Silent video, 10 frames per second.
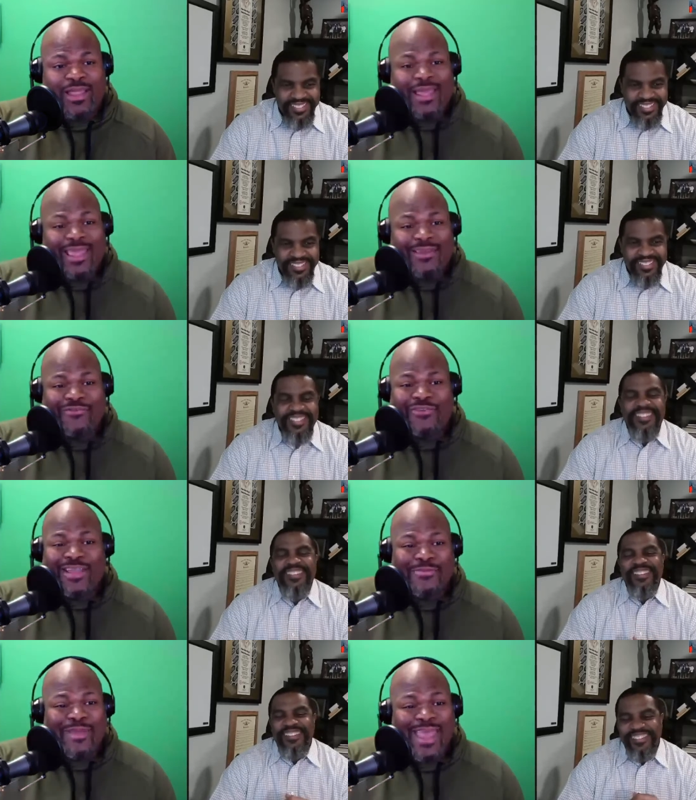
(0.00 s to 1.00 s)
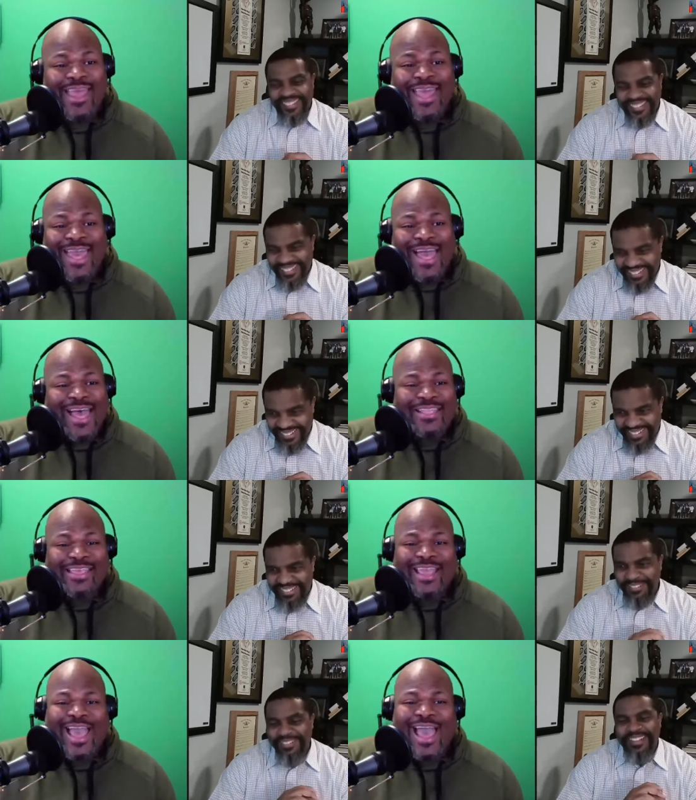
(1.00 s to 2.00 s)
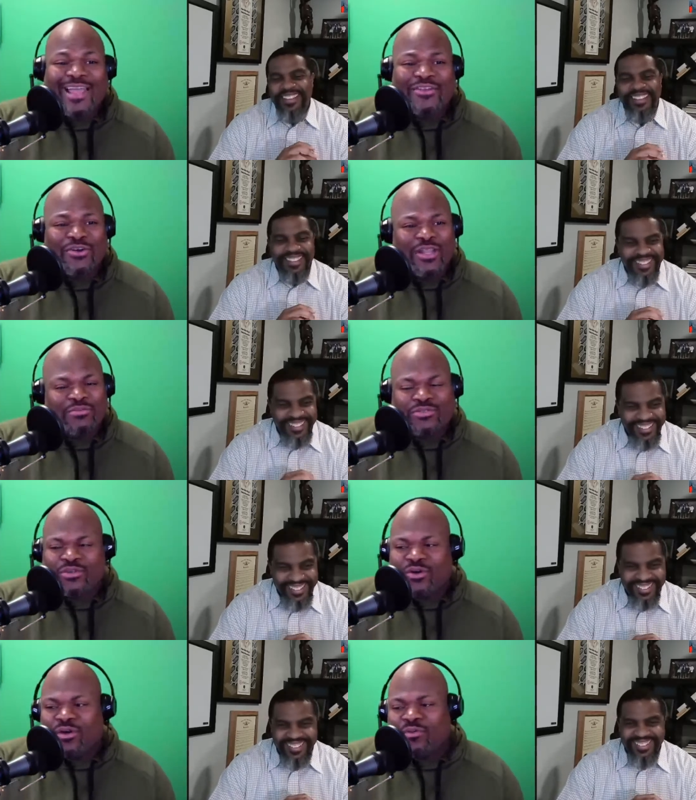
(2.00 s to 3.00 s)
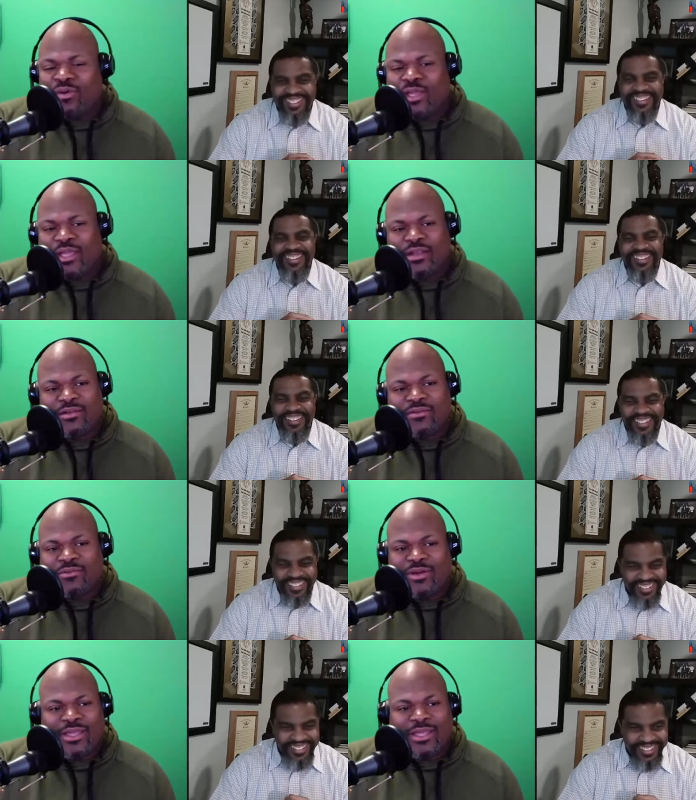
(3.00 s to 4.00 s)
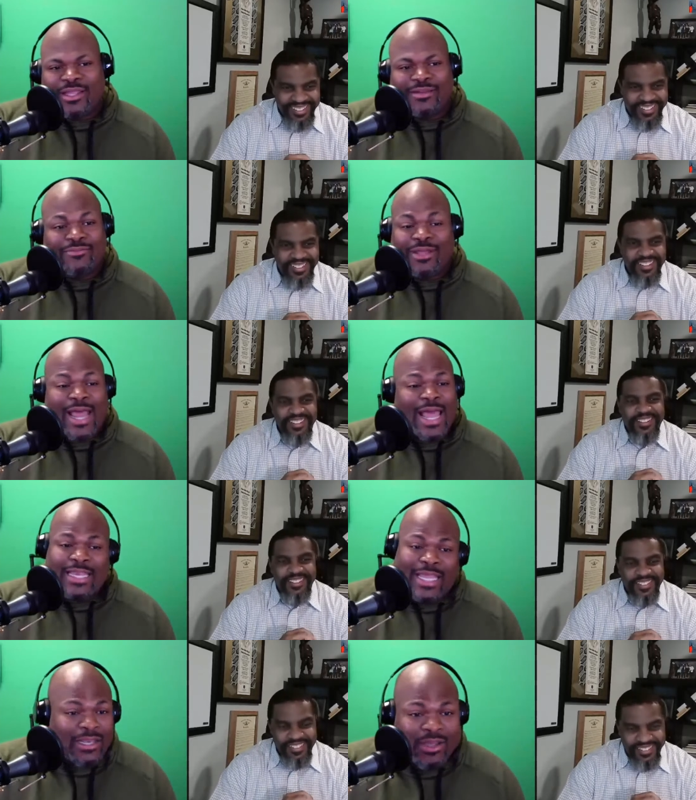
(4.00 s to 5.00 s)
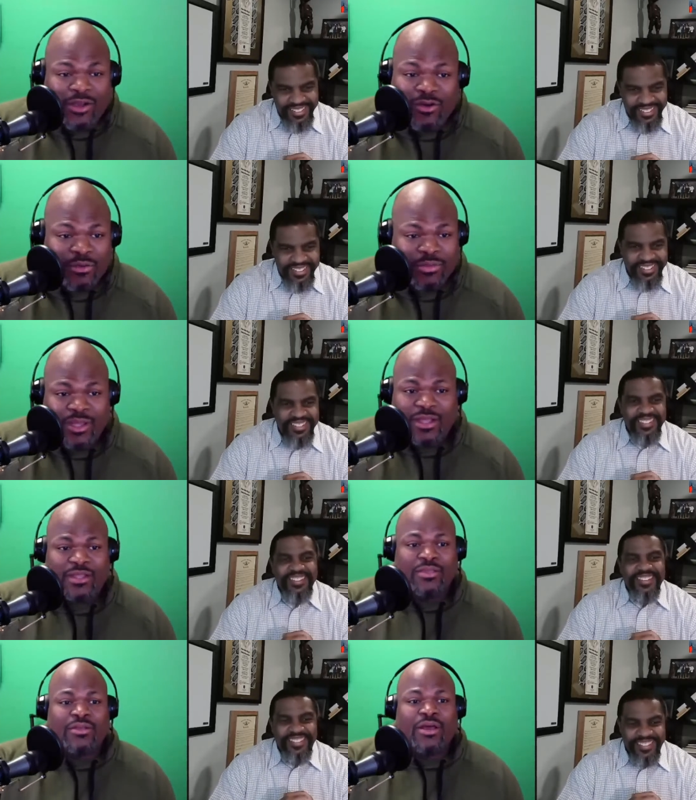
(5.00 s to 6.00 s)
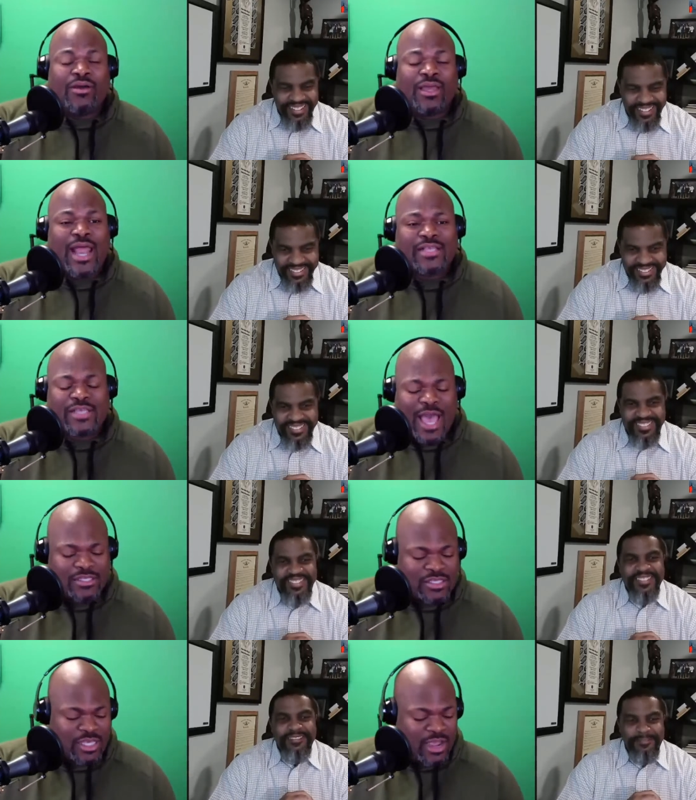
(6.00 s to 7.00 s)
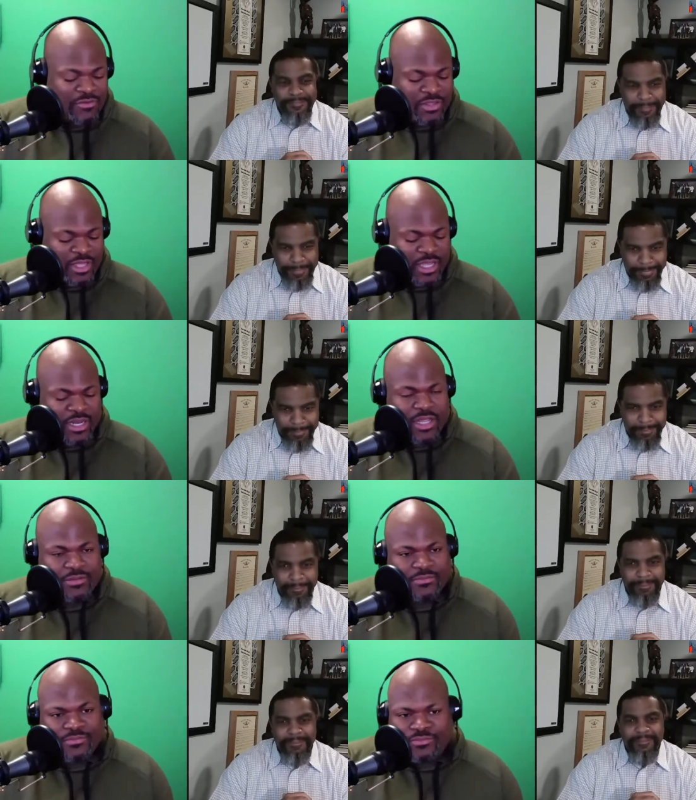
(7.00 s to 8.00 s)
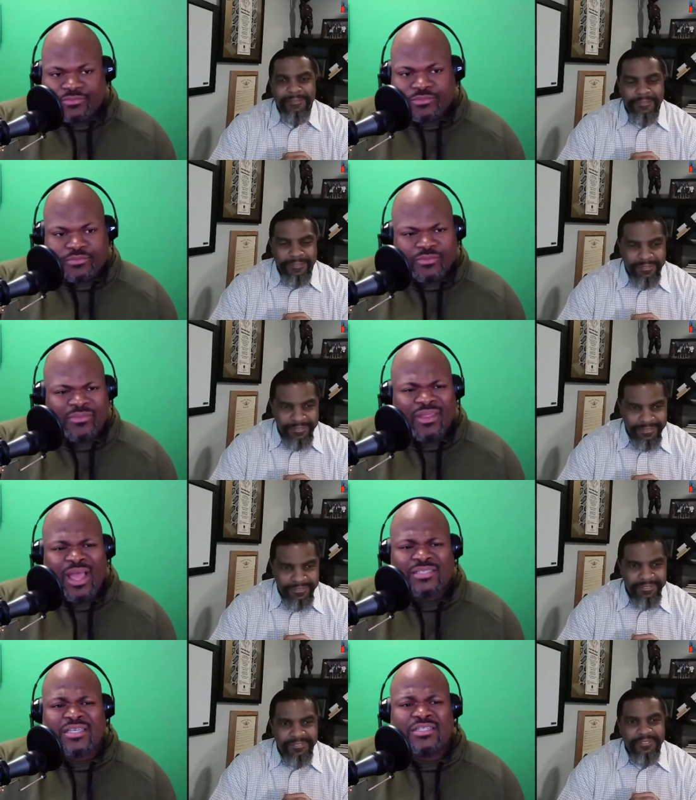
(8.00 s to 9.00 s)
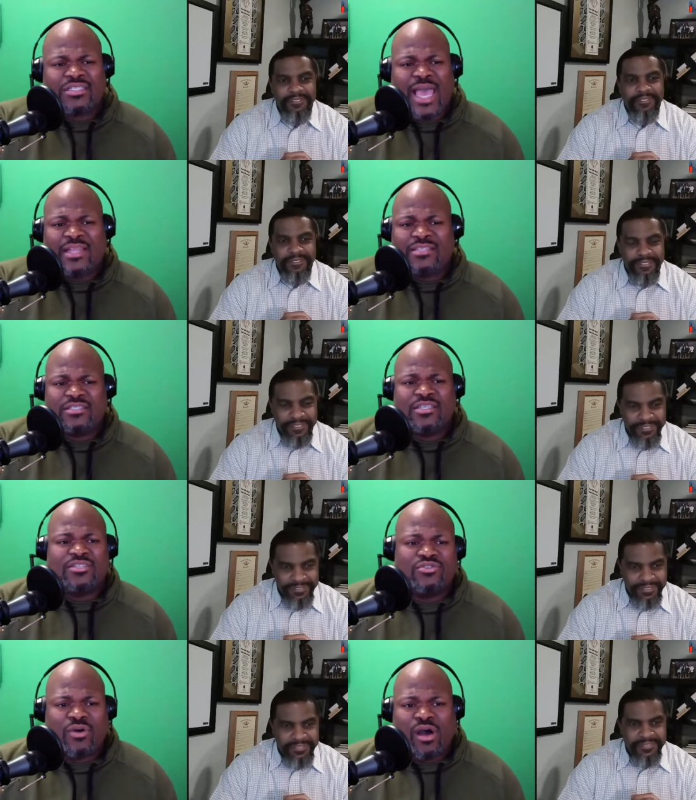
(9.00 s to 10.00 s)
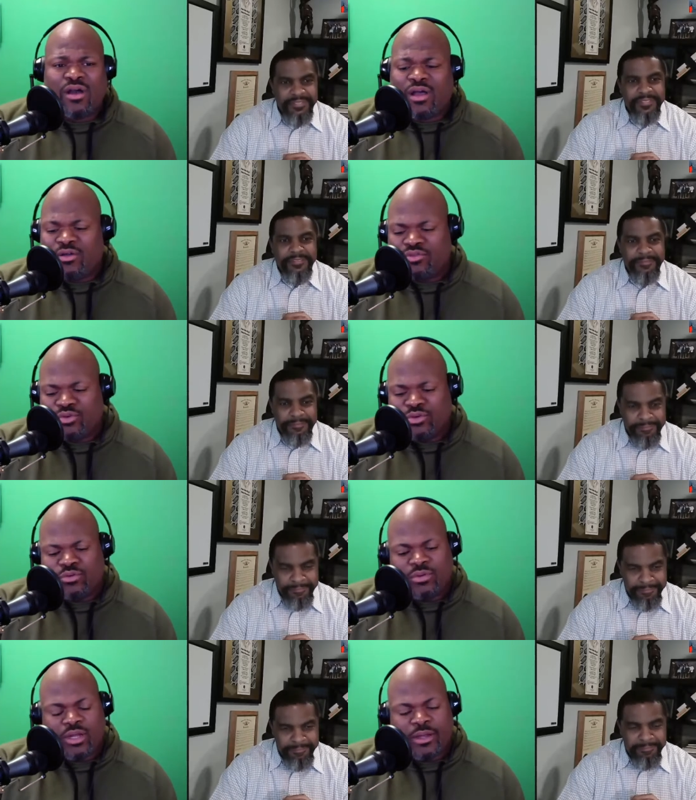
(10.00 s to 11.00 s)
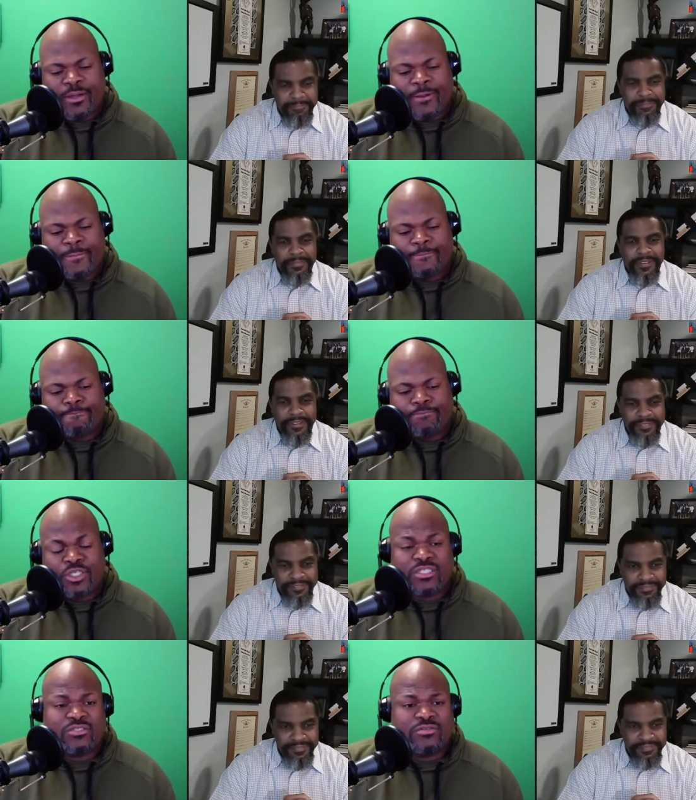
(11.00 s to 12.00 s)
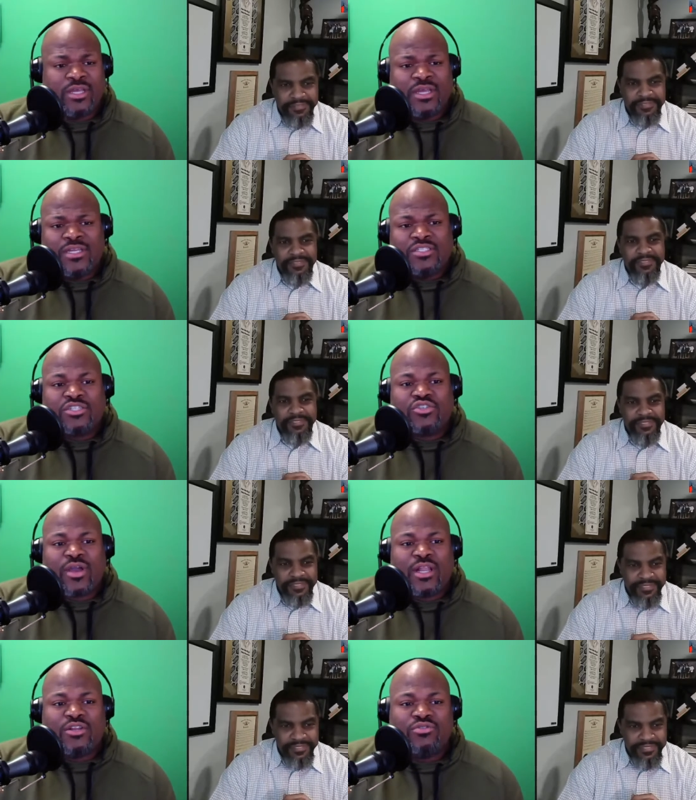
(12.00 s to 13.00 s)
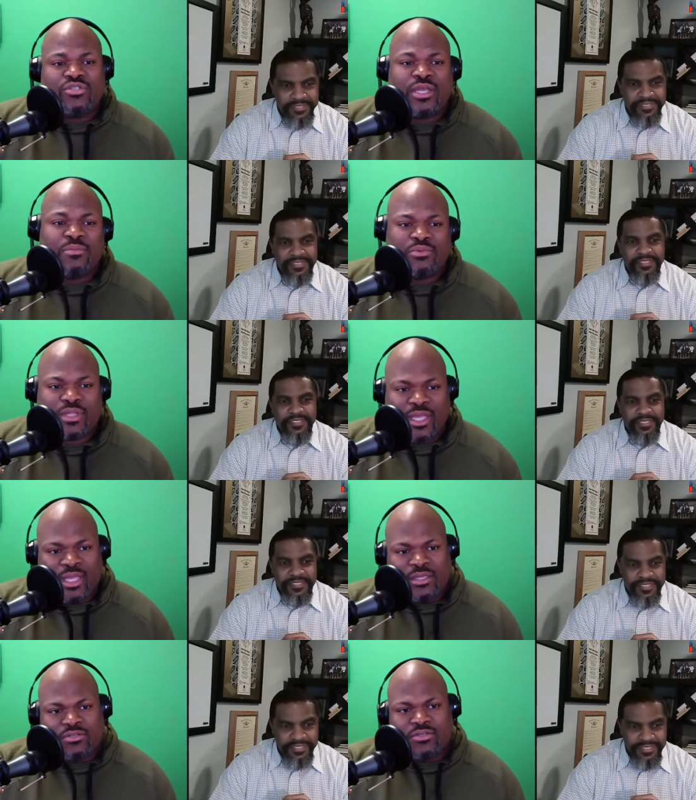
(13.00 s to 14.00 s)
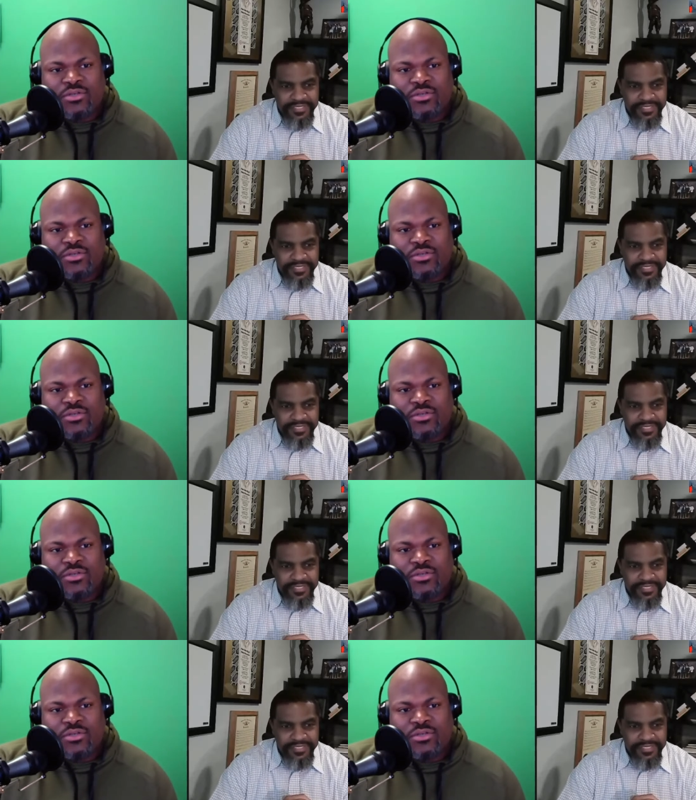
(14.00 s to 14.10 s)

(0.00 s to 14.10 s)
Speaker 1: plan for you, man. I think God knew what he was doing when when when I didn't go up there, you know. Yeah. And I, I, see everything that I see the challenges that you all go through. Um yeah. just just trying to do simple things,